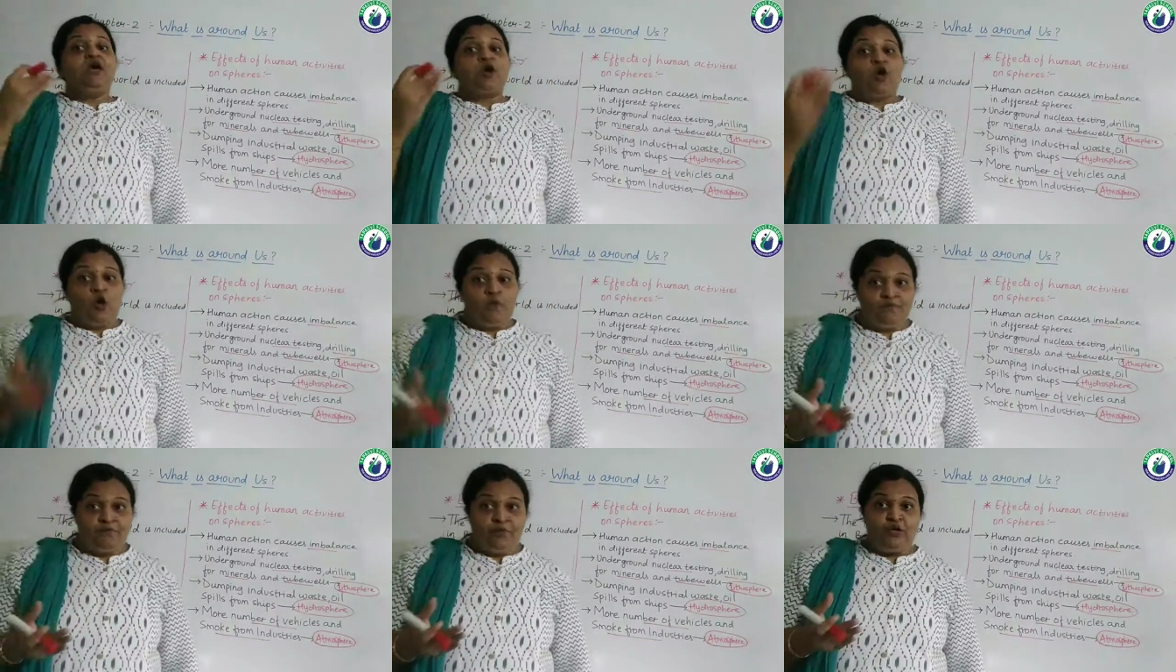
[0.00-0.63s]

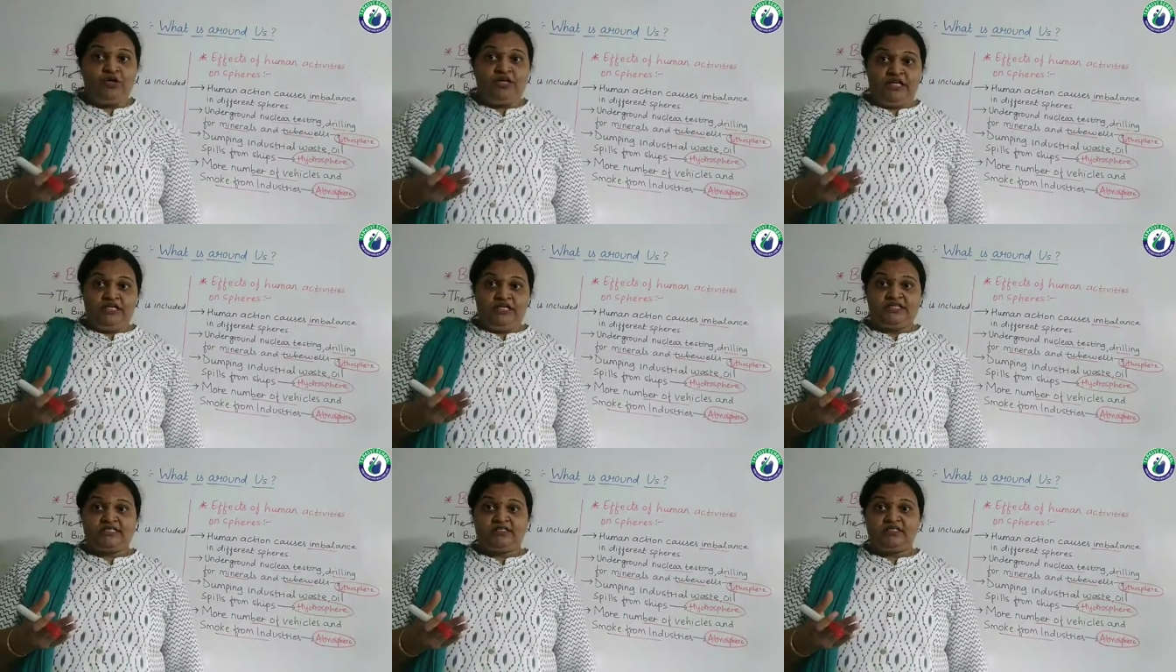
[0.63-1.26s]

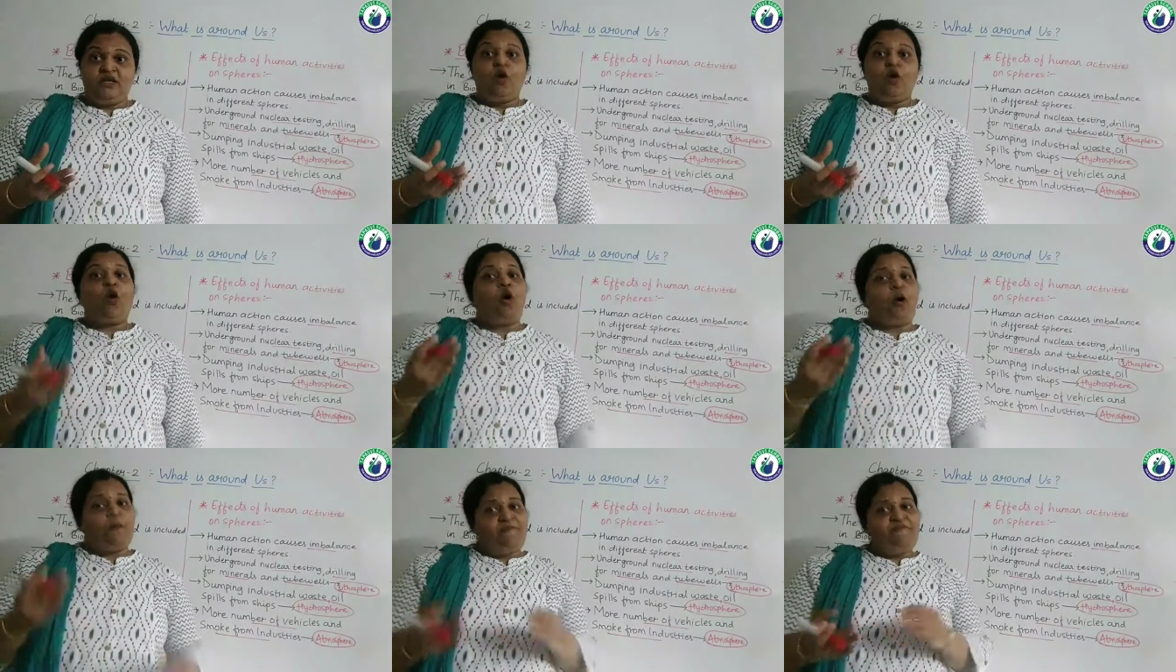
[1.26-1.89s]
components,
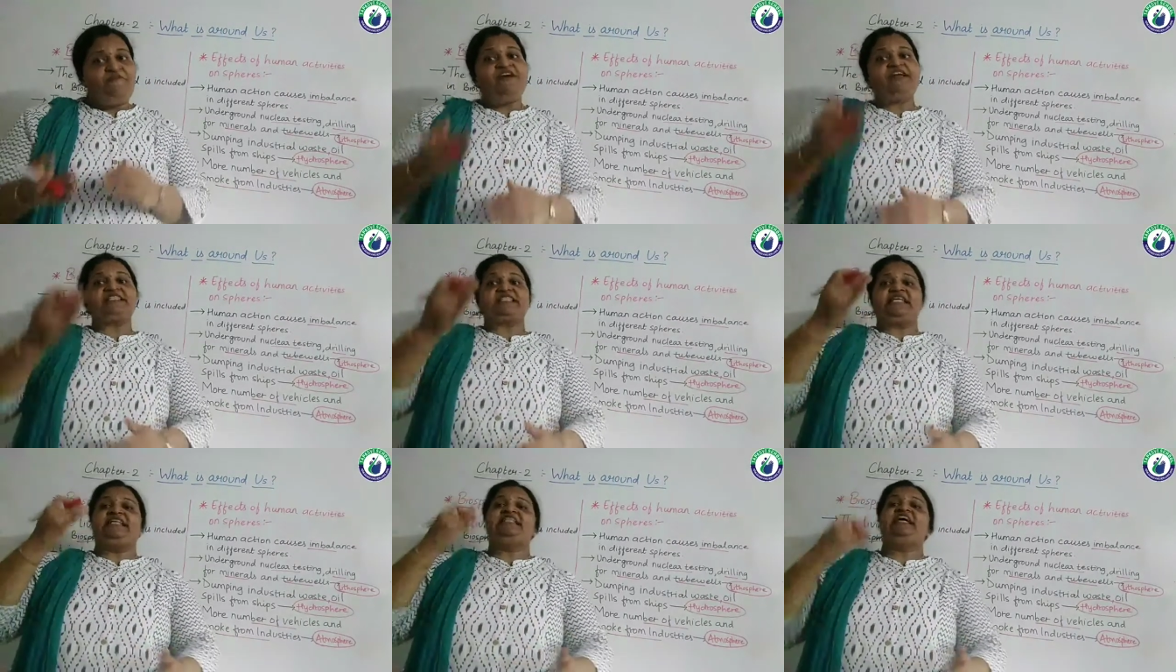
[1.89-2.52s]

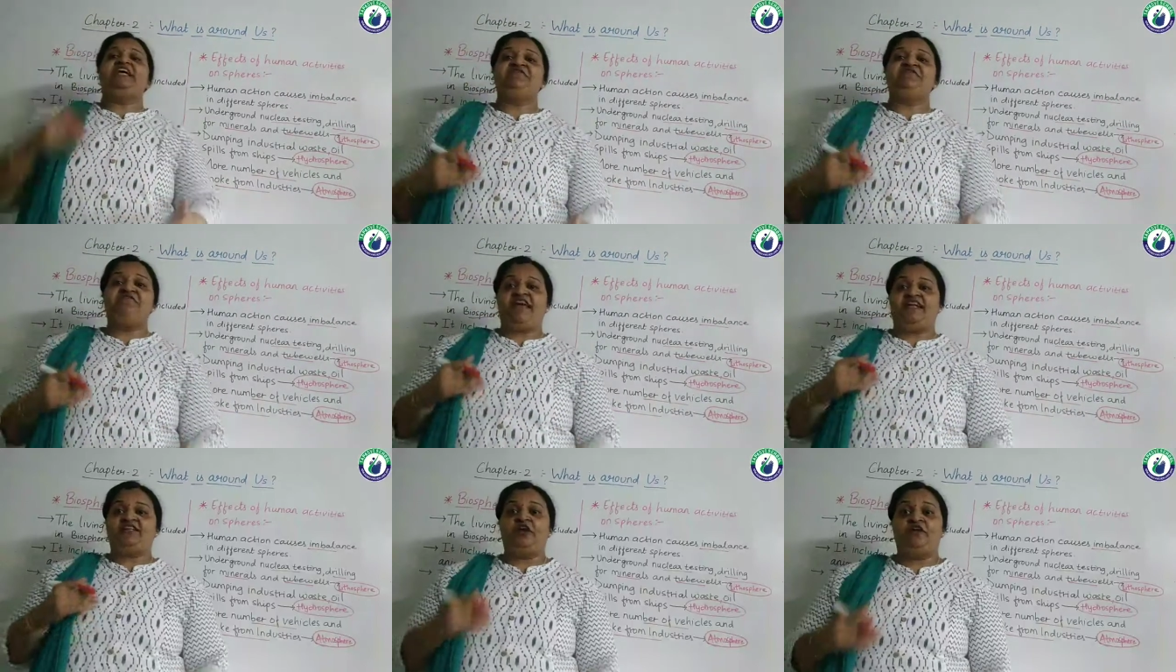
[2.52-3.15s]
obviously the
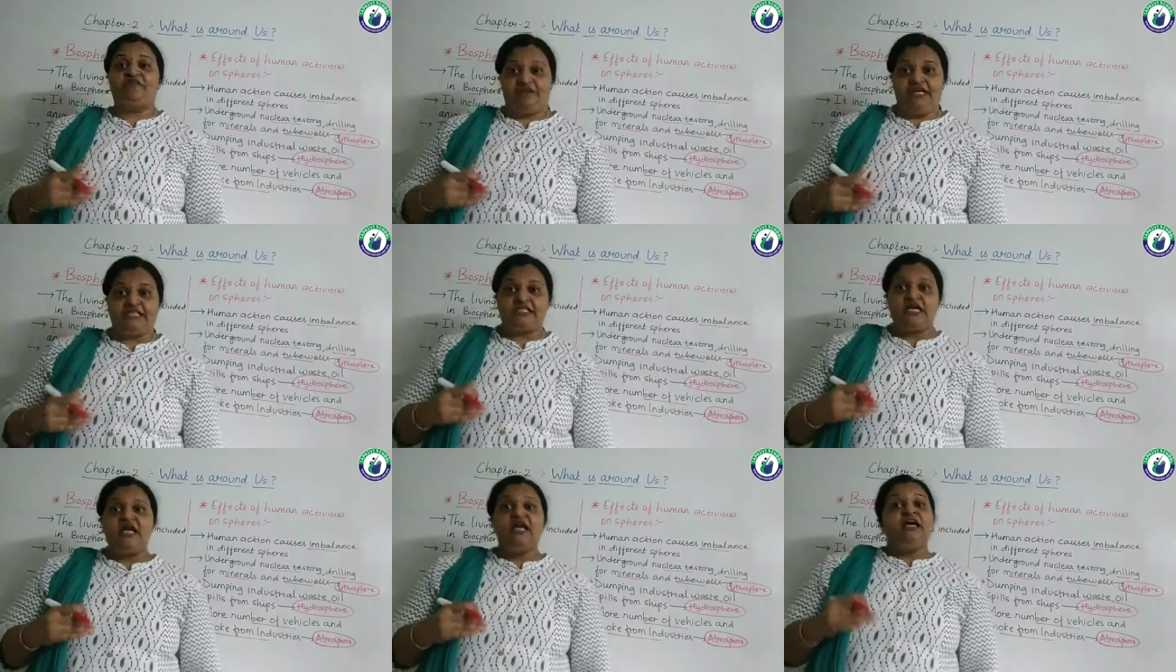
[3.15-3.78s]
effect of
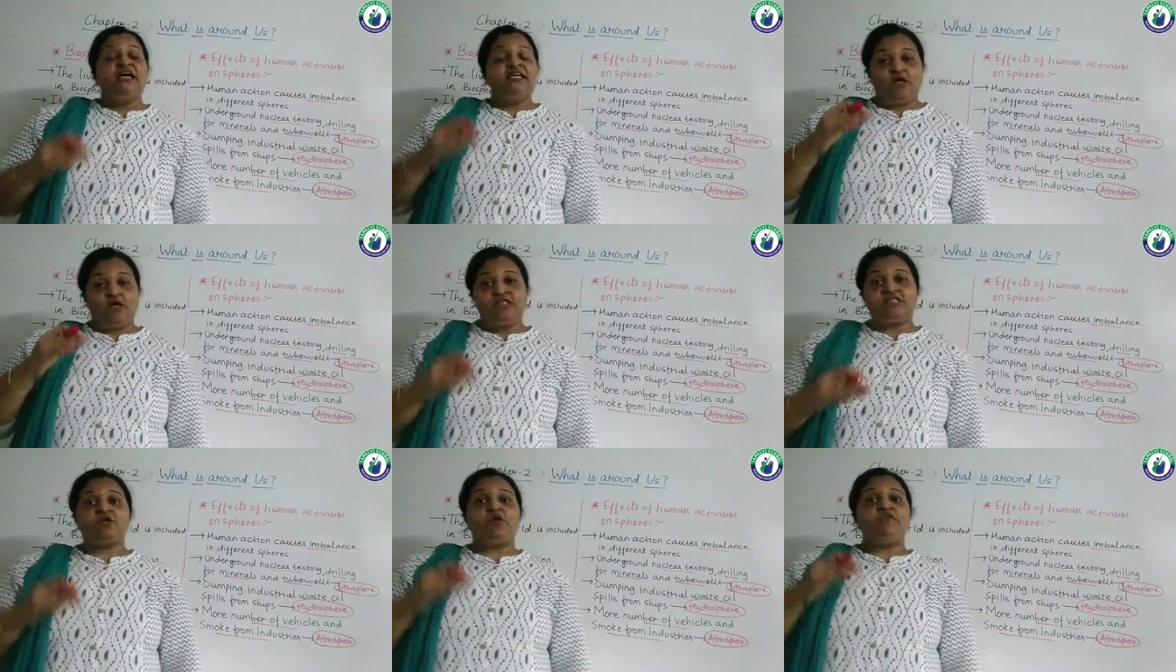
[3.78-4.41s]
it is
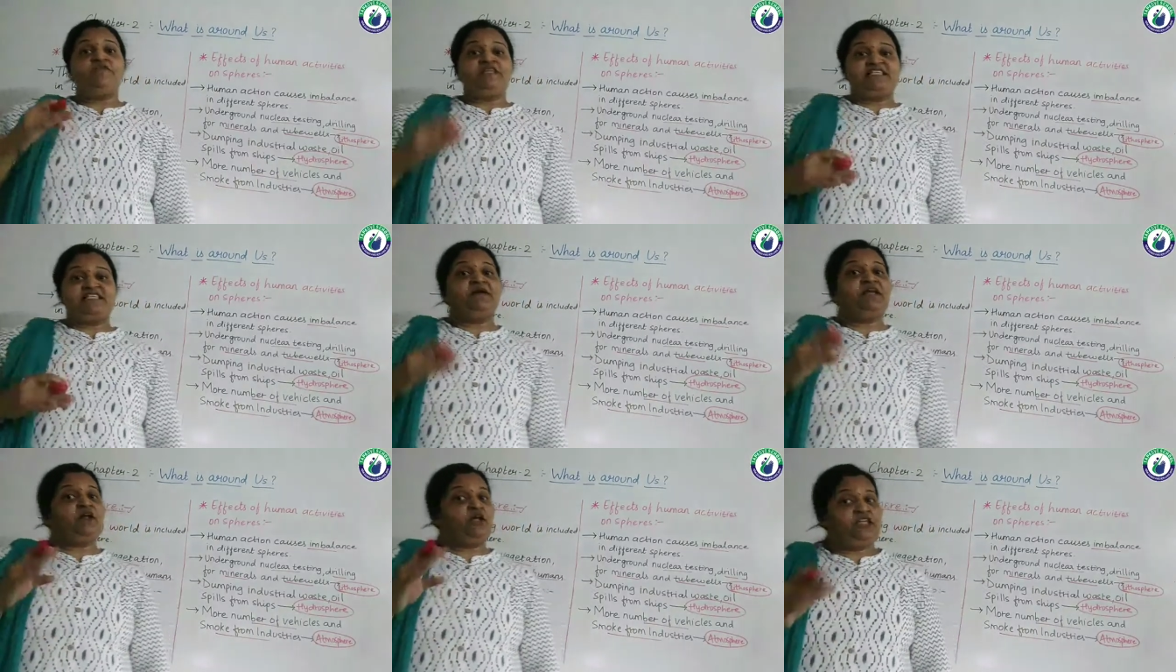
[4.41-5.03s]
also
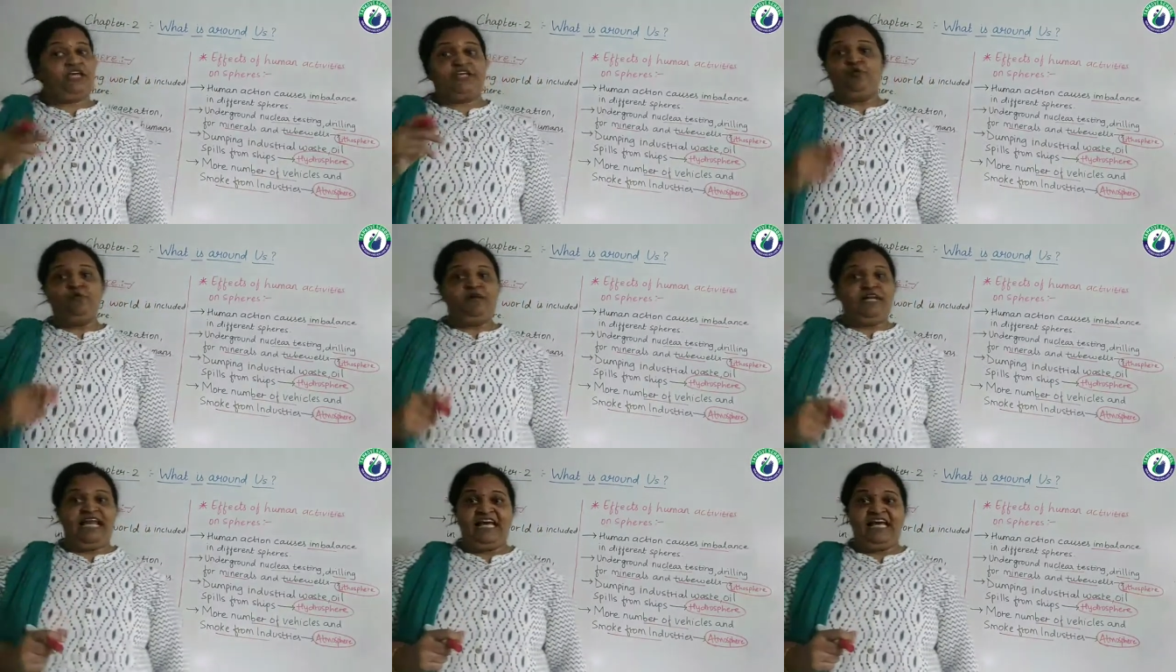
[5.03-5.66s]
visible on the
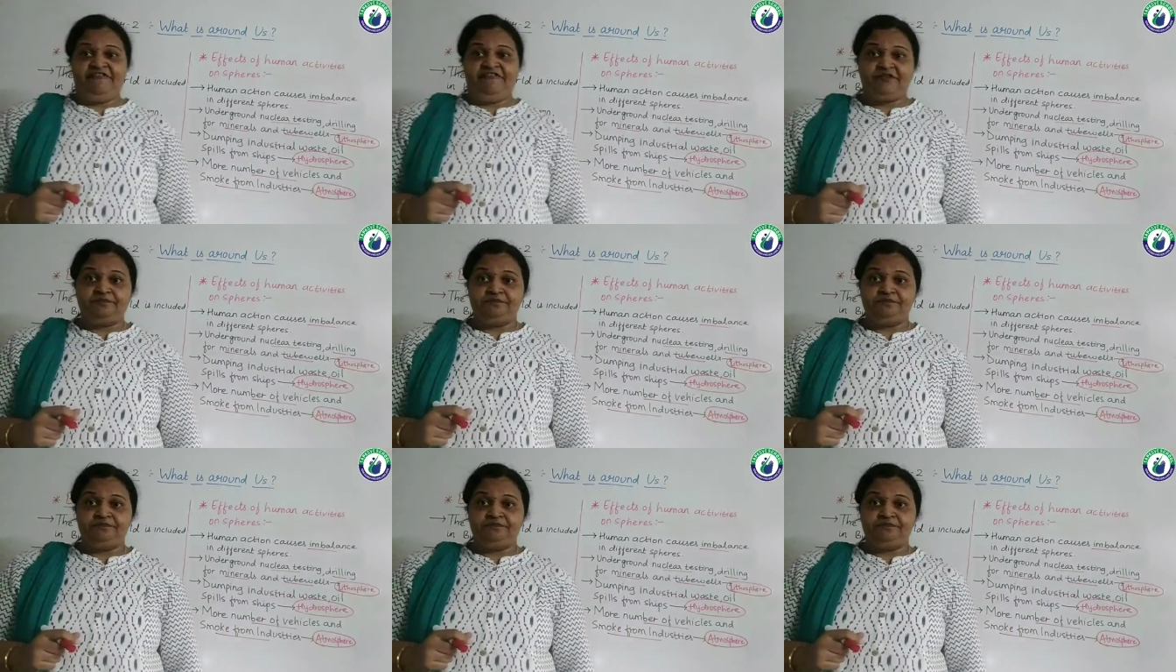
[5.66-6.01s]
human life.